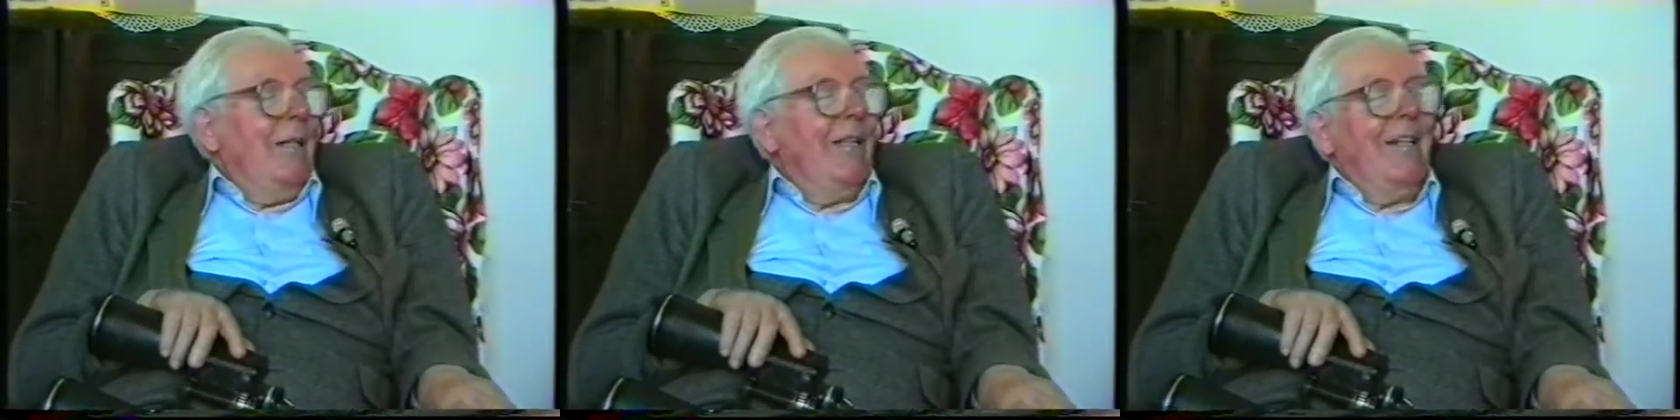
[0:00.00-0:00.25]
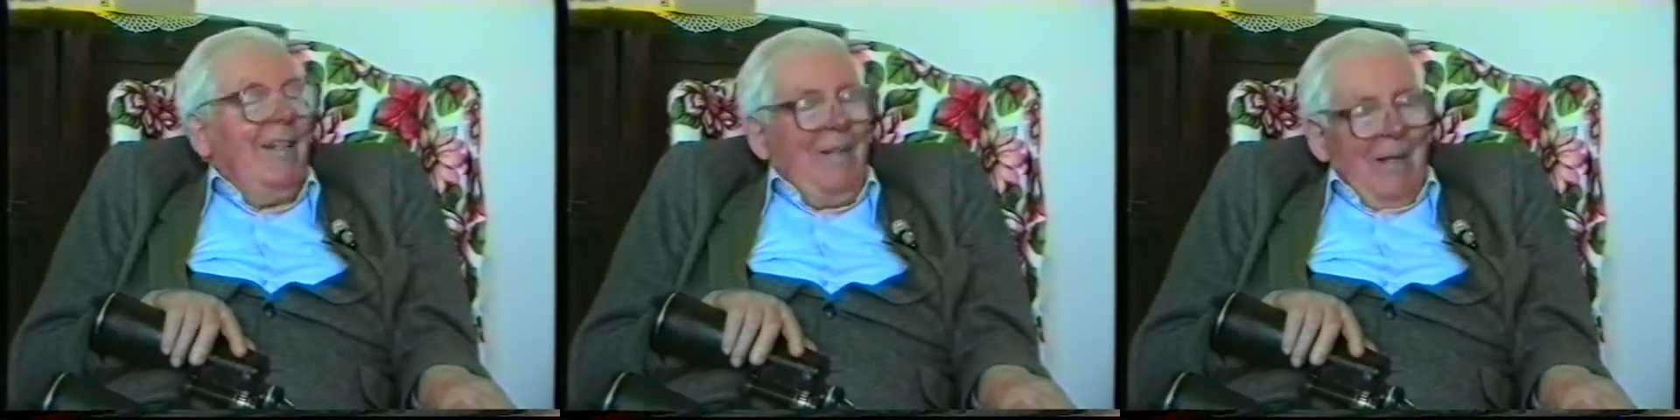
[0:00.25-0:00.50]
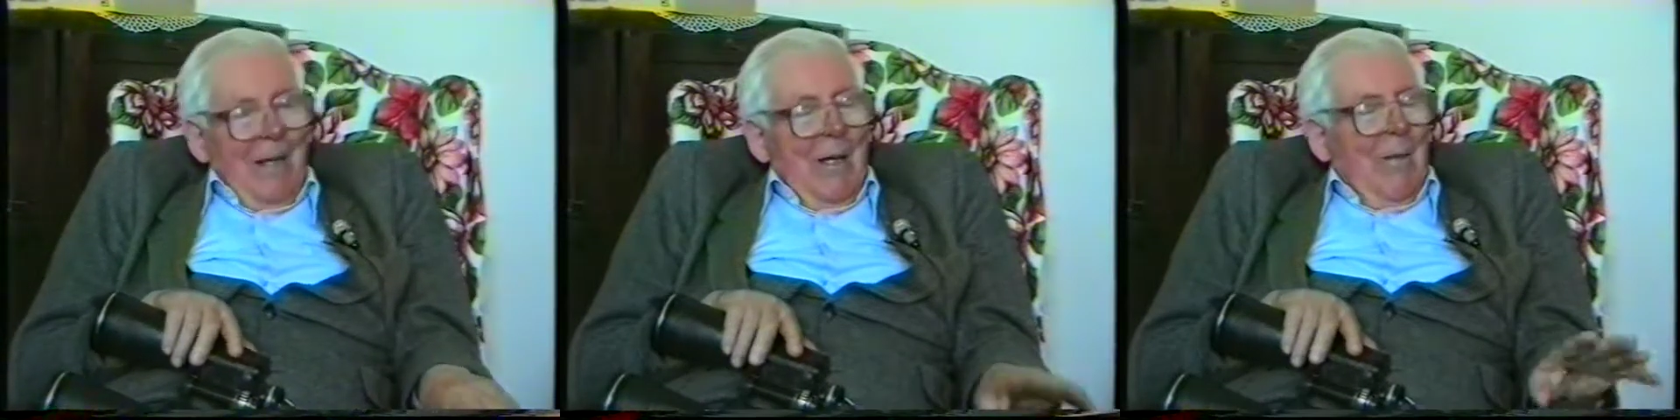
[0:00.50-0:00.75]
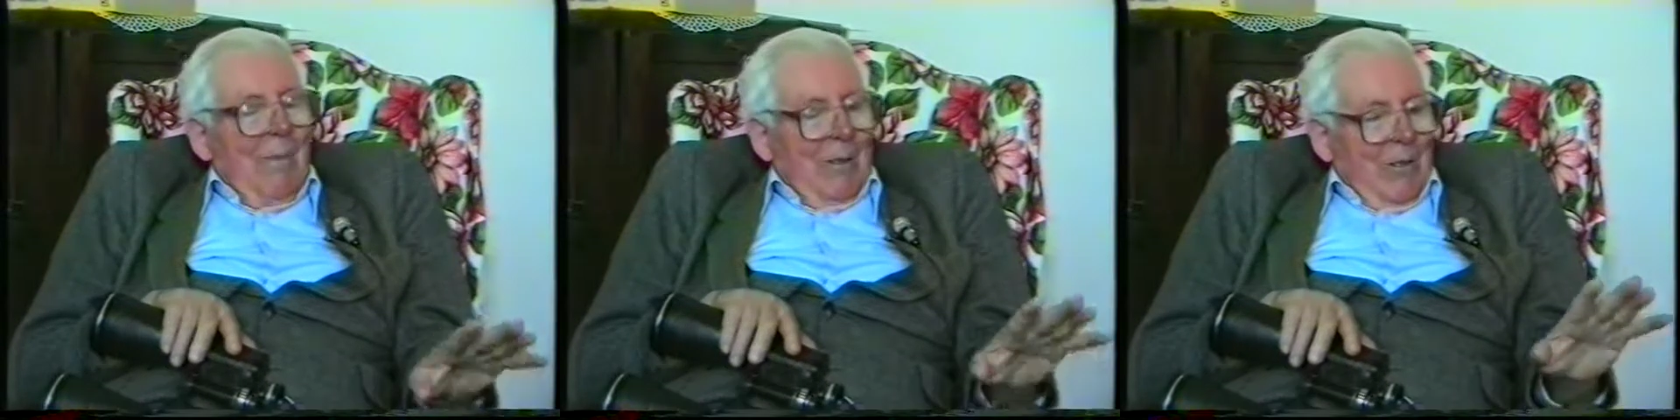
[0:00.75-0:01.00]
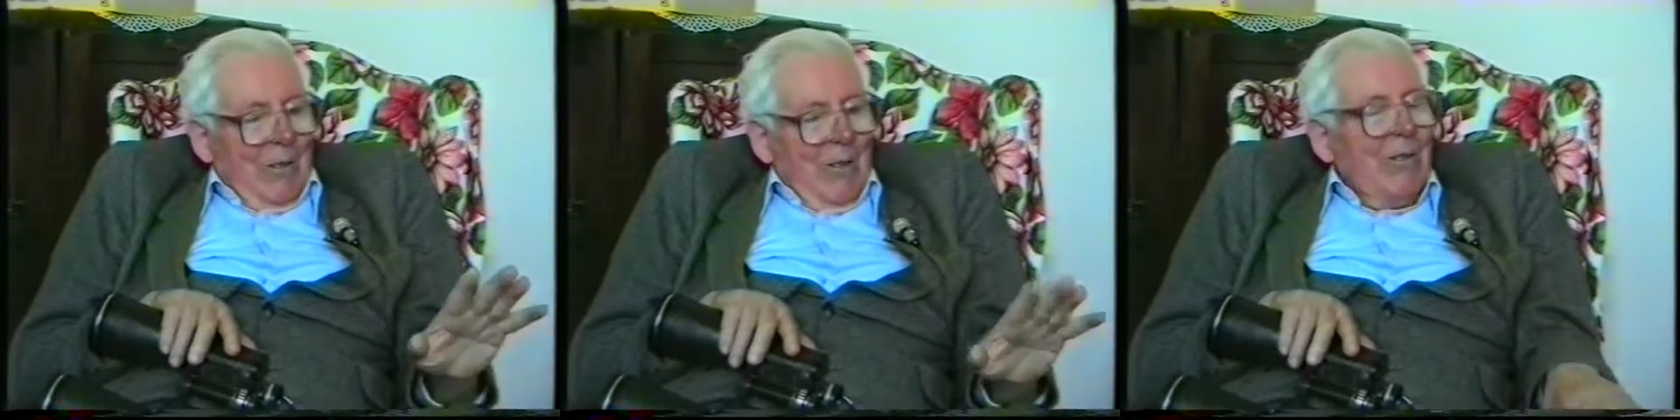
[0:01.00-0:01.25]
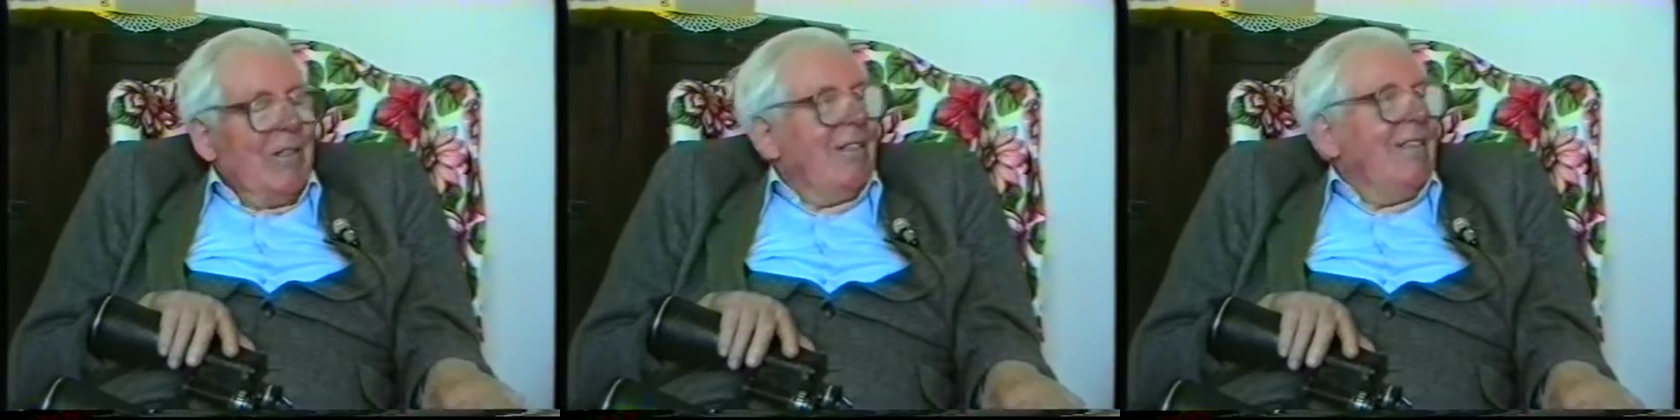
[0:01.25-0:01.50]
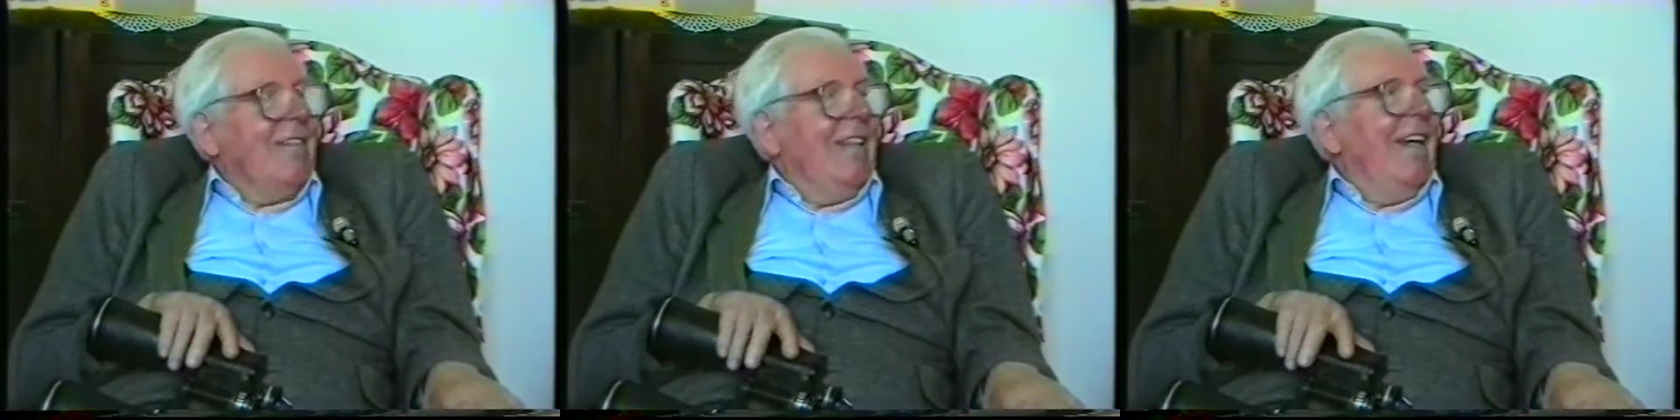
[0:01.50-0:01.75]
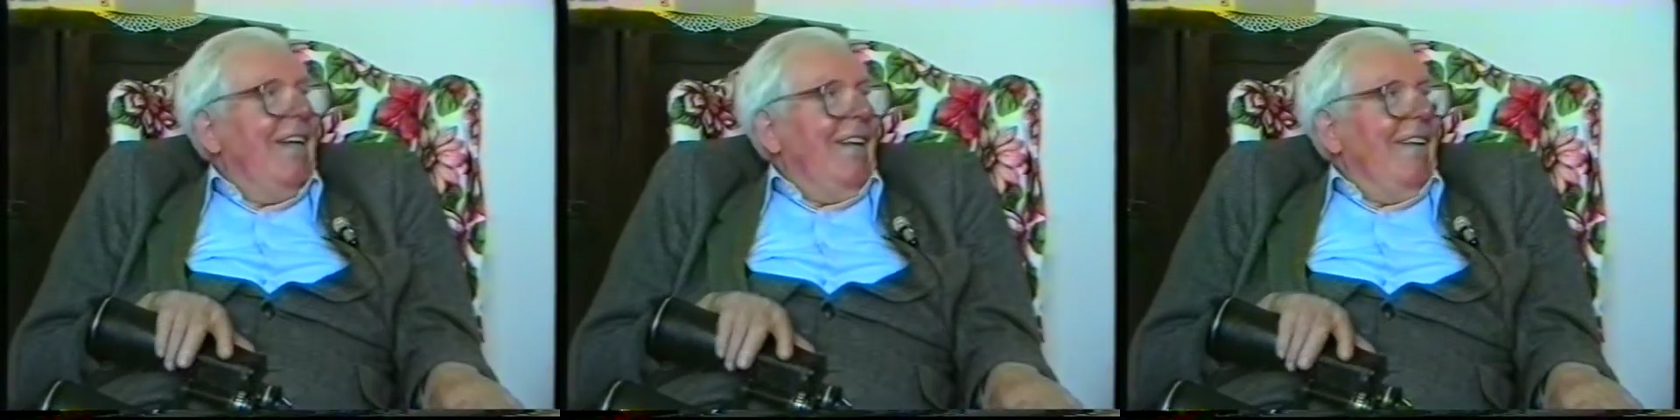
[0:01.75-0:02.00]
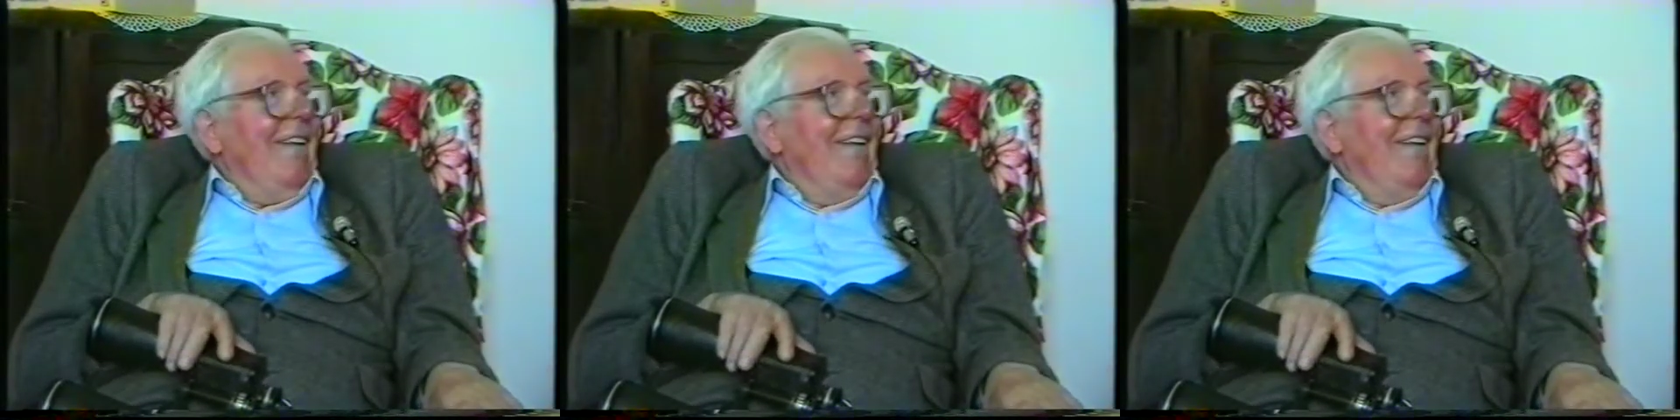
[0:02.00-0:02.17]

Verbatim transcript: then. But just then,